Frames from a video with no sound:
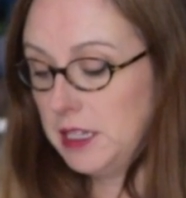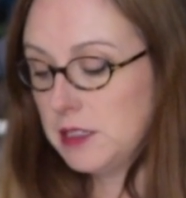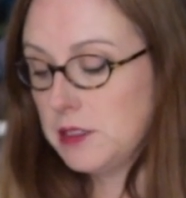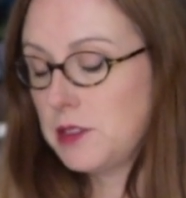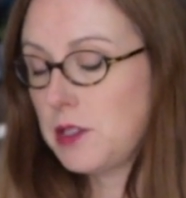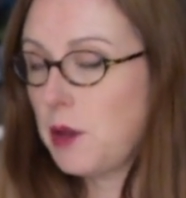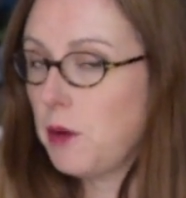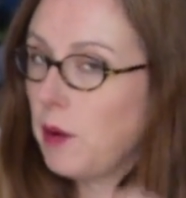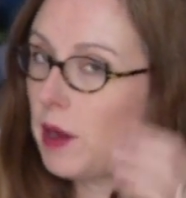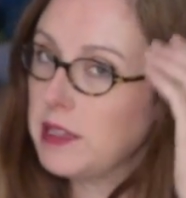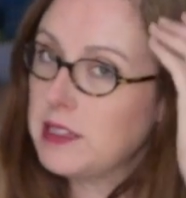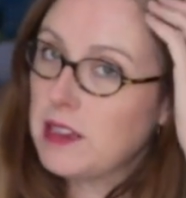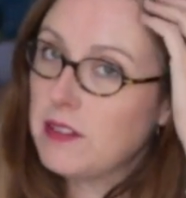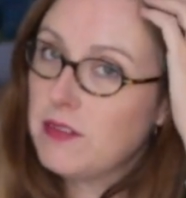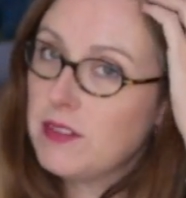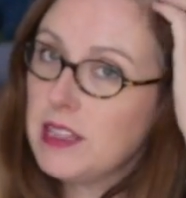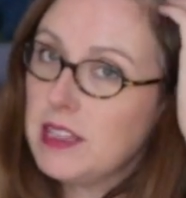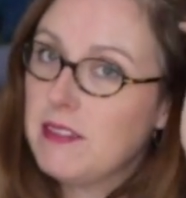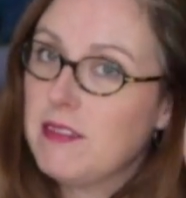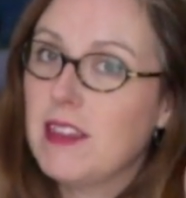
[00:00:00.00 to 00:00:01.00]
So I
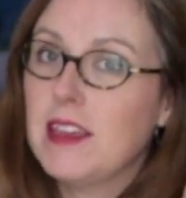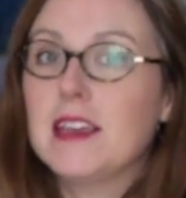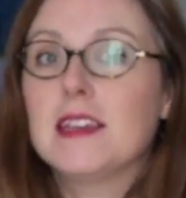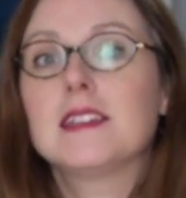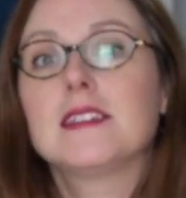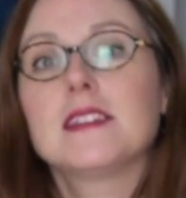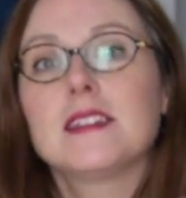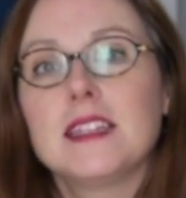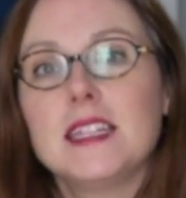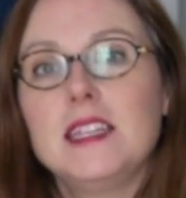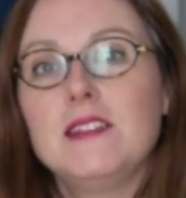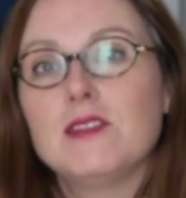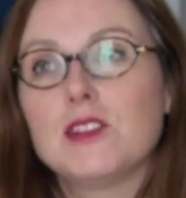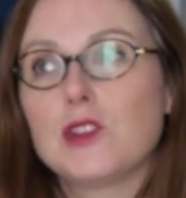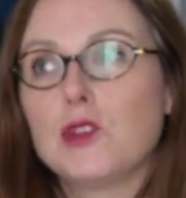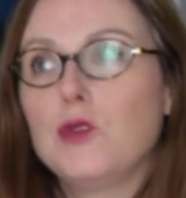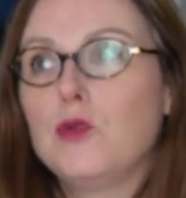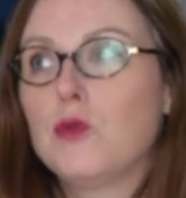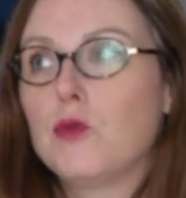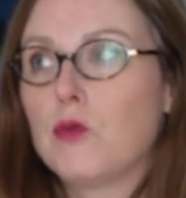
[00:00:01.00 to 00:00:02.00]
definitely think a sleeve is
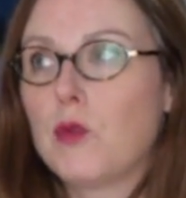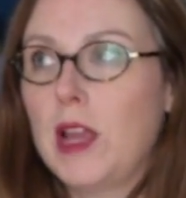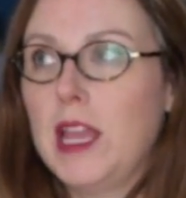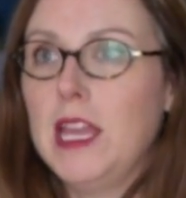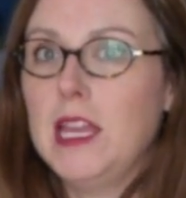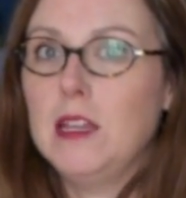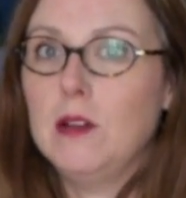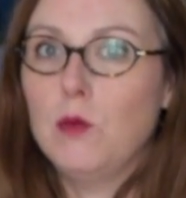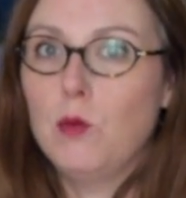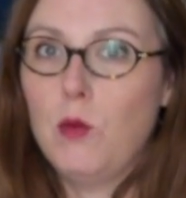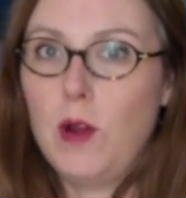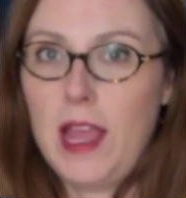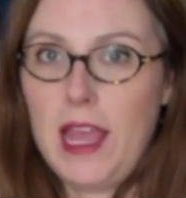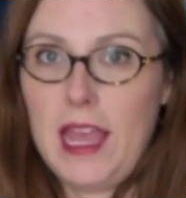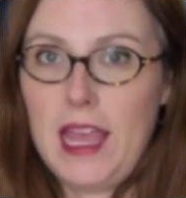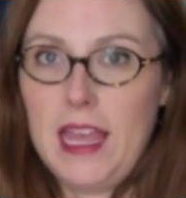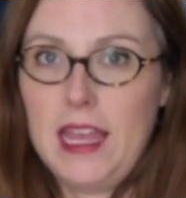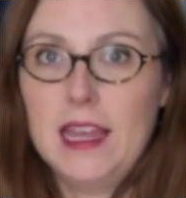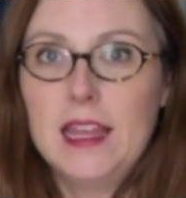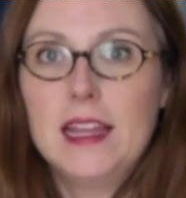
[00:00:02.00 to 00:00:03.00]
a great
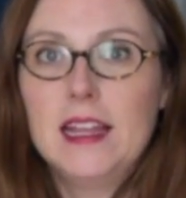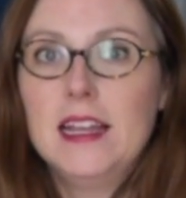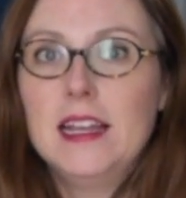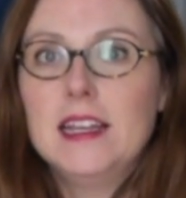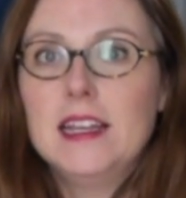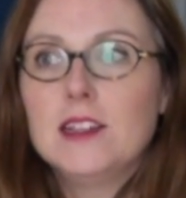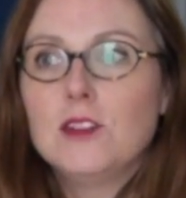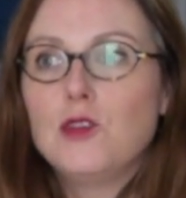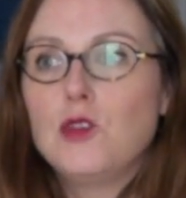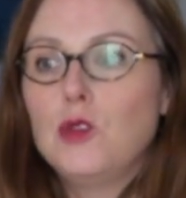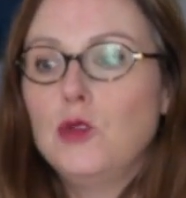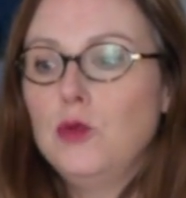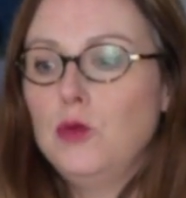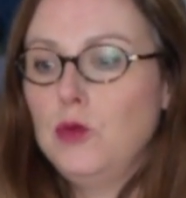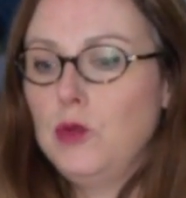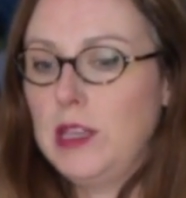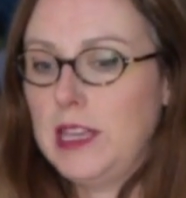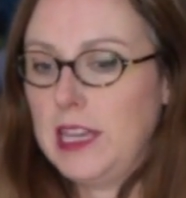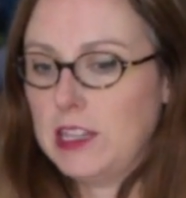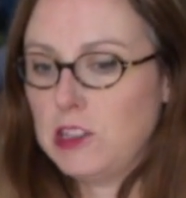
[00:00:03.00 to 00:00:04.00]
way
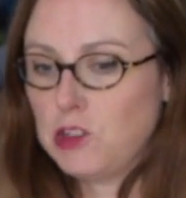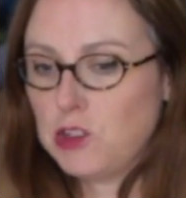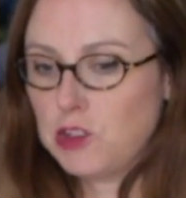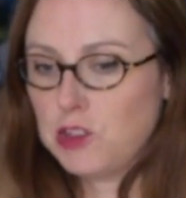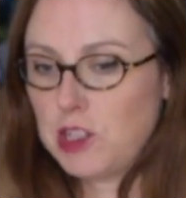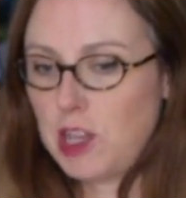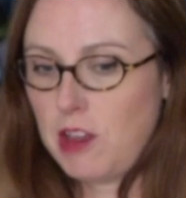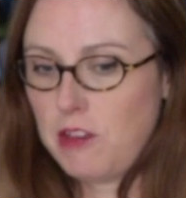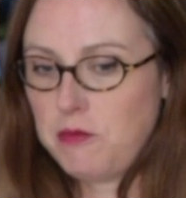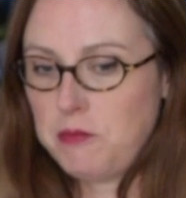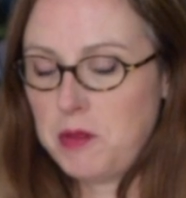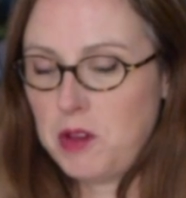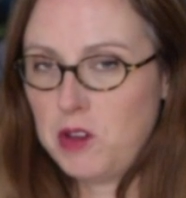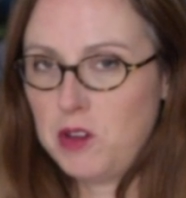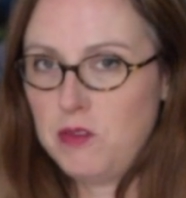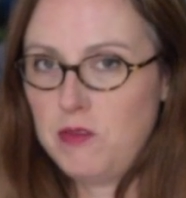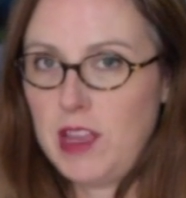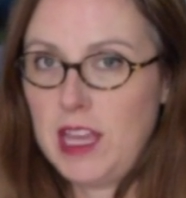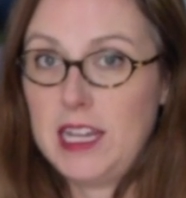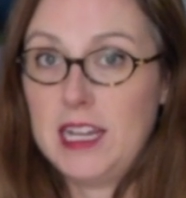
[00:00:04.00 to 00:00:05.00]
to get yourself
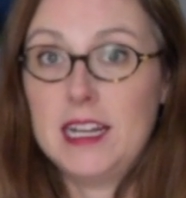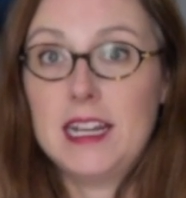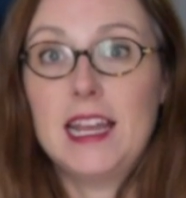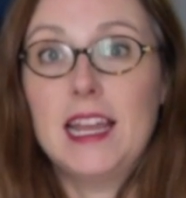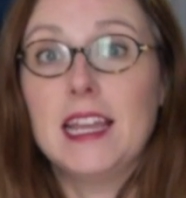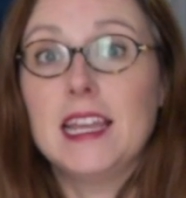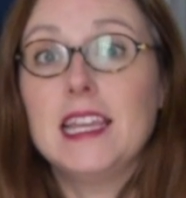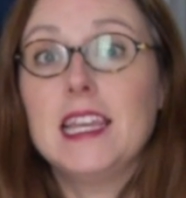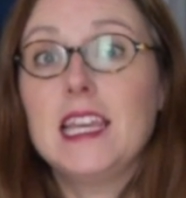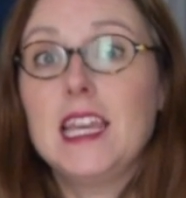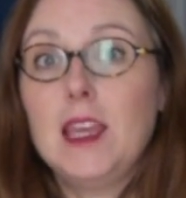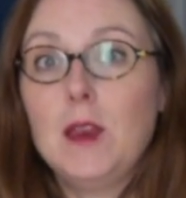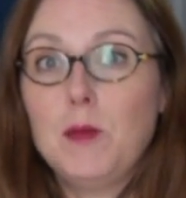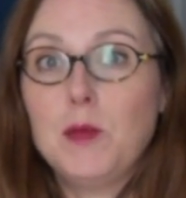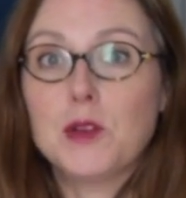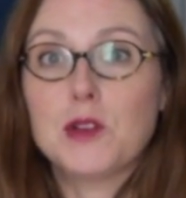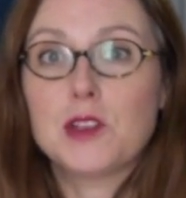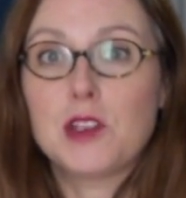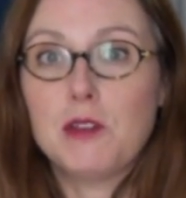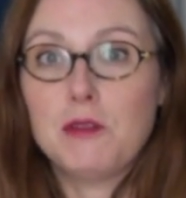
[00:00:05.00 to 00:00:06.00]
motivated and keep
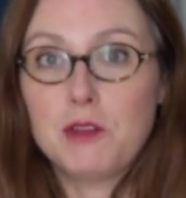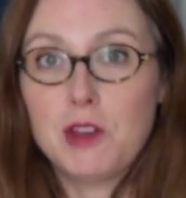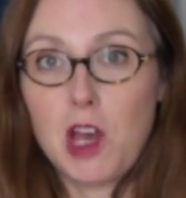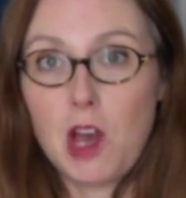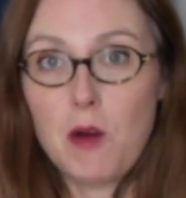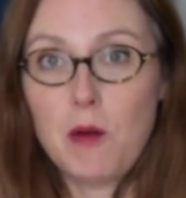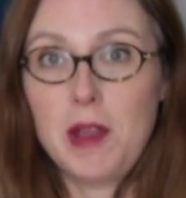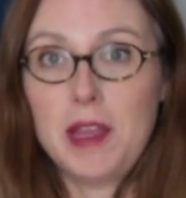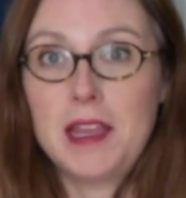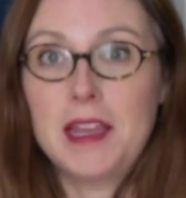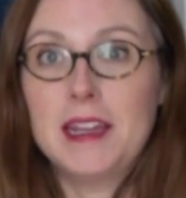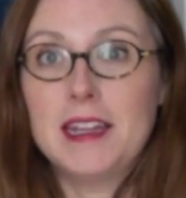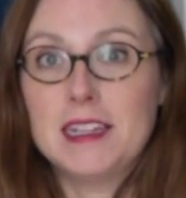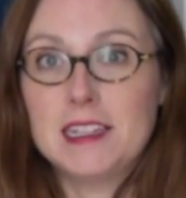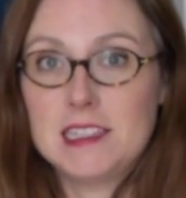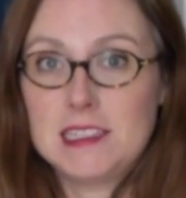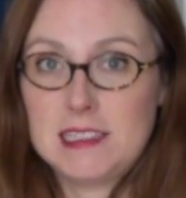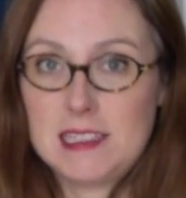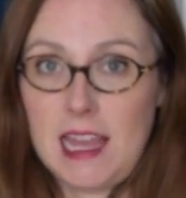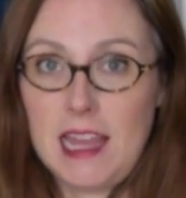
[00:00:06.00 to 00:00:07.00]
yourself going and
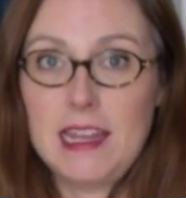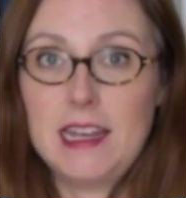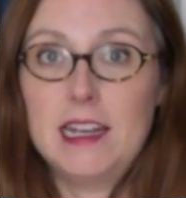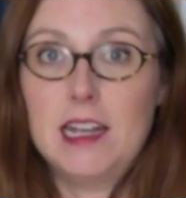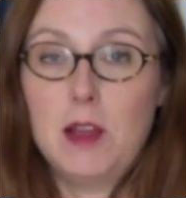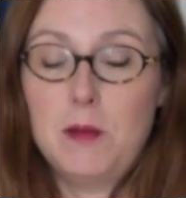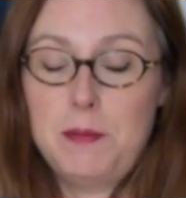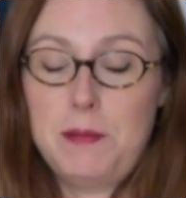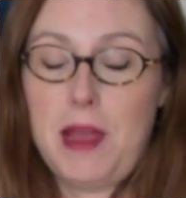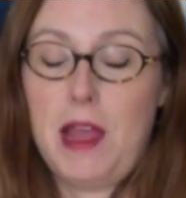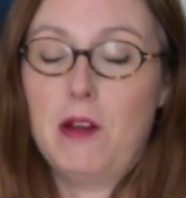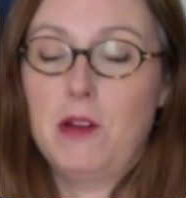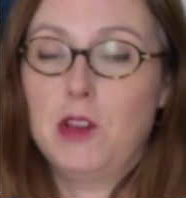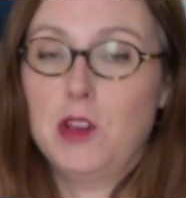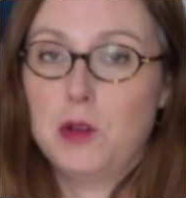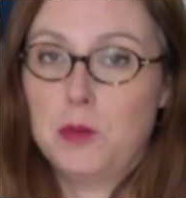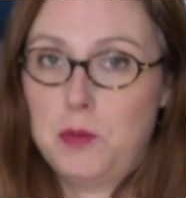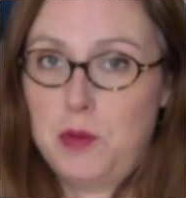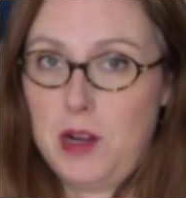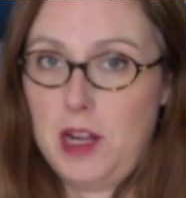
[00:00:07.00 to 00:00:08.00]
excited about
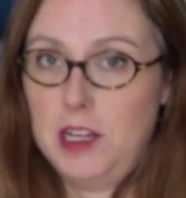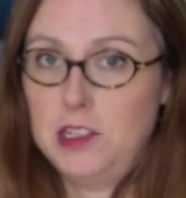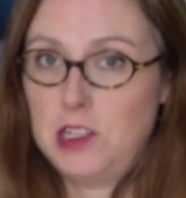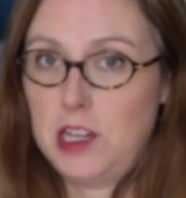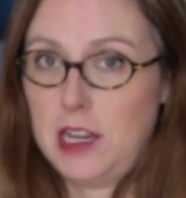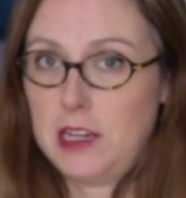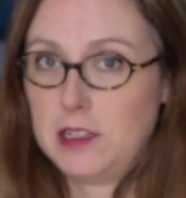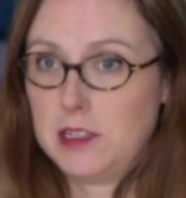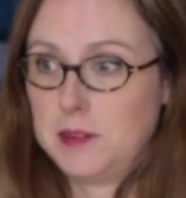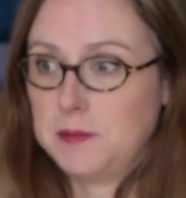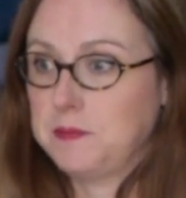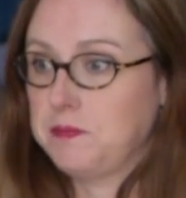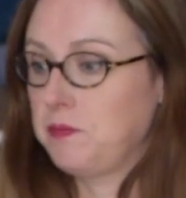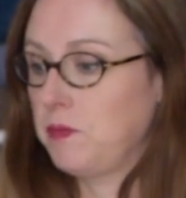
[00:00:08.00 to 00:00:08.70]
your project.